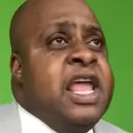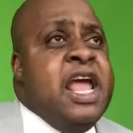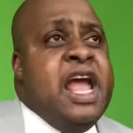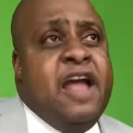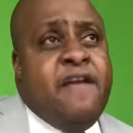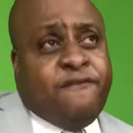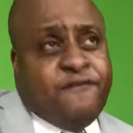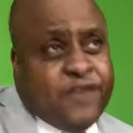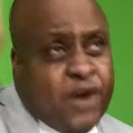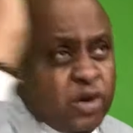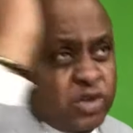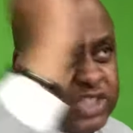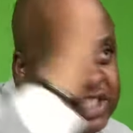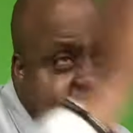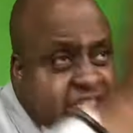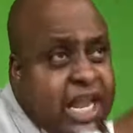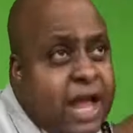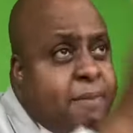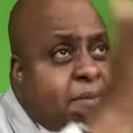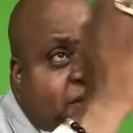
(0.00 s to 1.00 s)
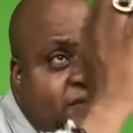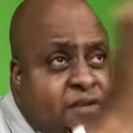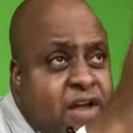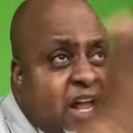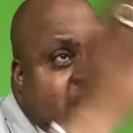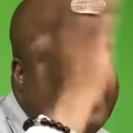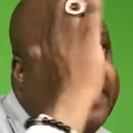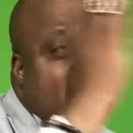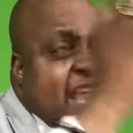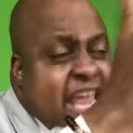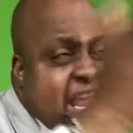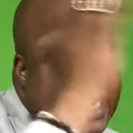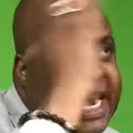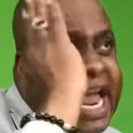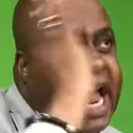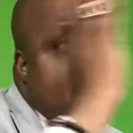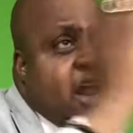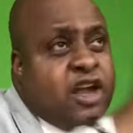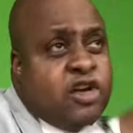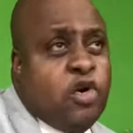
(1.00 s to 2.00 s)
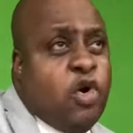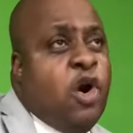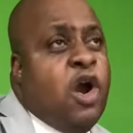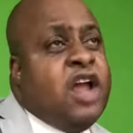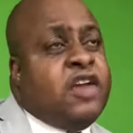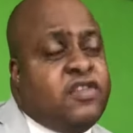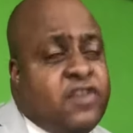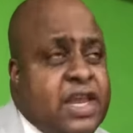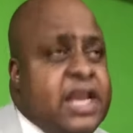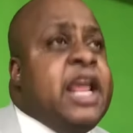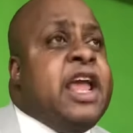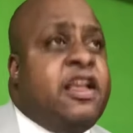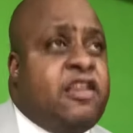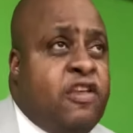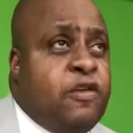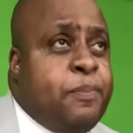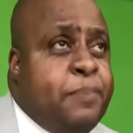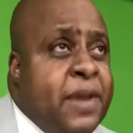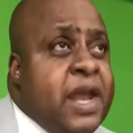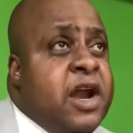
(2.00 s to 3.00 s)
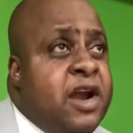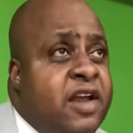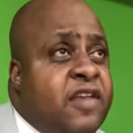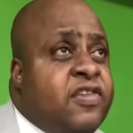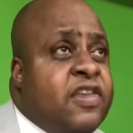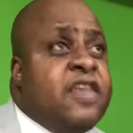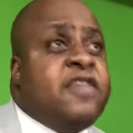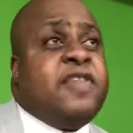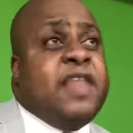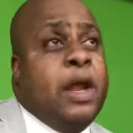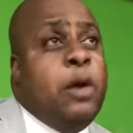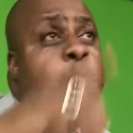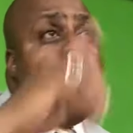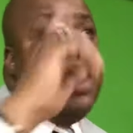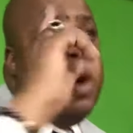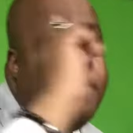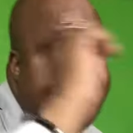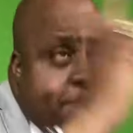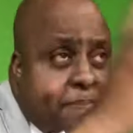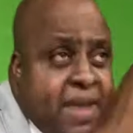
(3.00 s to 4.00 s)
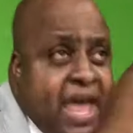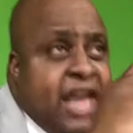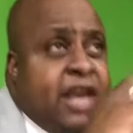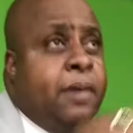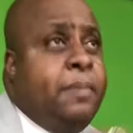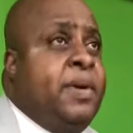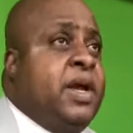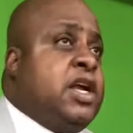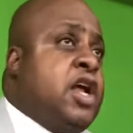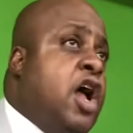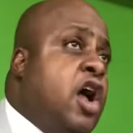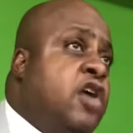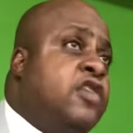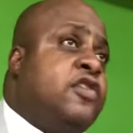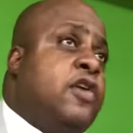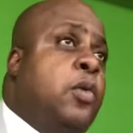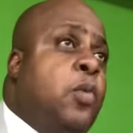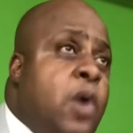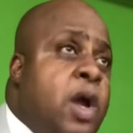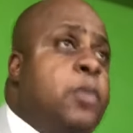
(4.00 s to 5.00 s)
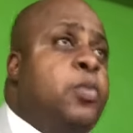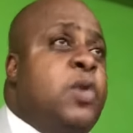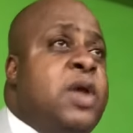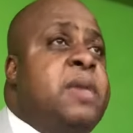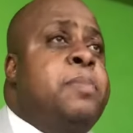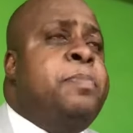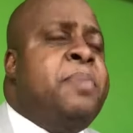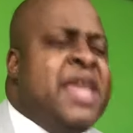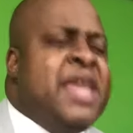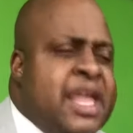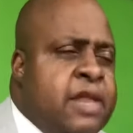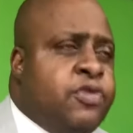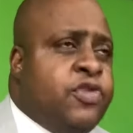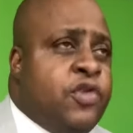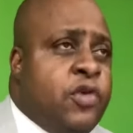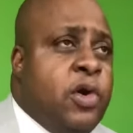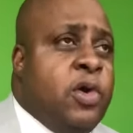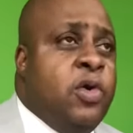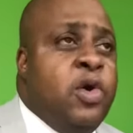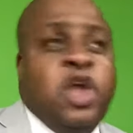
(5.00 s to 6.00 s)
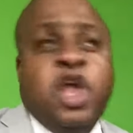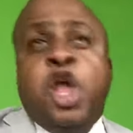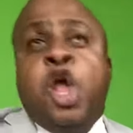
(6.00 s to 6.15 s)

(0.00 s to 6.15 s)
And folks, some of us in our crushing experiences that we're better because of what we've been through.